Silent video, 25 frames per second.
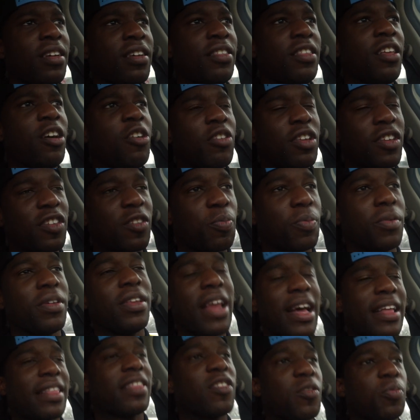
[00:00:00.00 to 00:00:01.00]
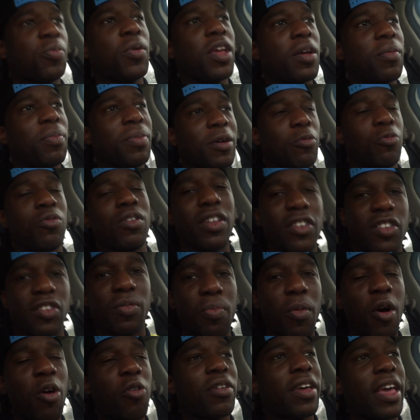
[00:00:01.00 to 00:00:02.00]
No, the speak, not the speaker, but when the
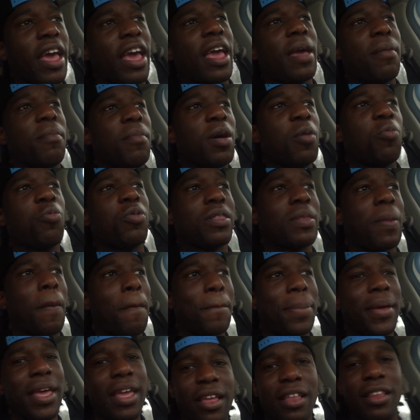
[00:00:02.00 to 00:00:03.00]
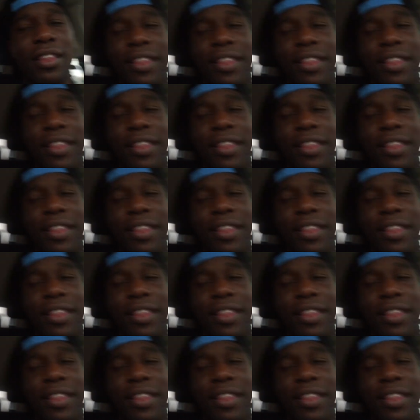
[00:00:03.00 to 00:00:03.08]
smoke came up with the beat,